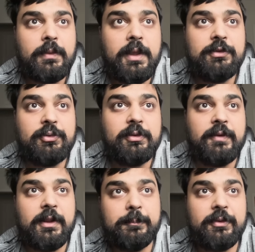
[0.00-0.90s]
as you
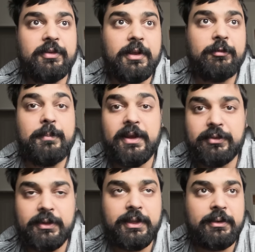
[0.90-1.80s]
develop yourself
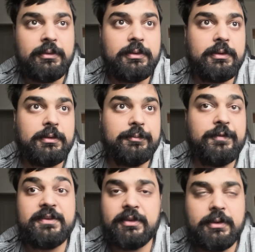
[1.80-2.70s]
mentally, uh,
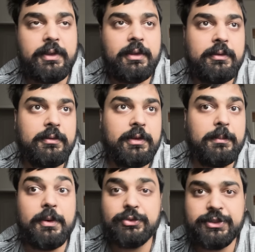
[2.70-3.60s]
physically,
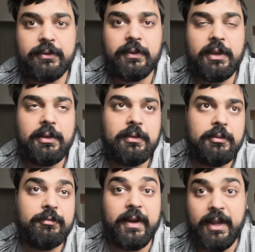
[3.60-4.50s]
emotionally,
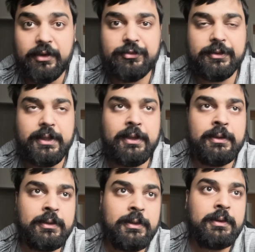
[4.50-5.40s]
financially,
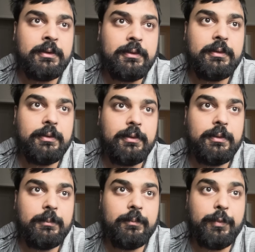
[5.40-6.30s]
uh,
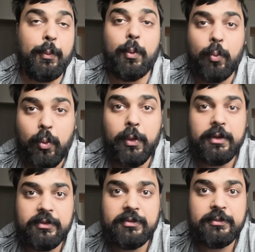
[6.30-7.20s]
the
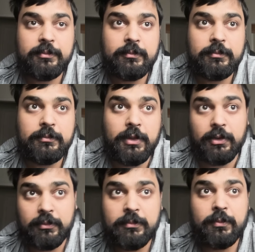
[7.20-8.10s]
rewards, you
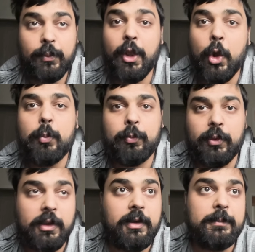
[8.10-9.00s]
know, we hope
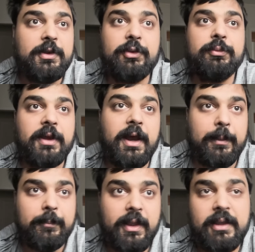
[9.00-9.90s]
will come in due
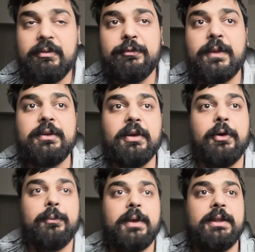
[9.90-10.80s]
time. And even if they
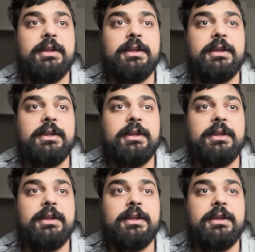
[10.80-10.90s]
don't, at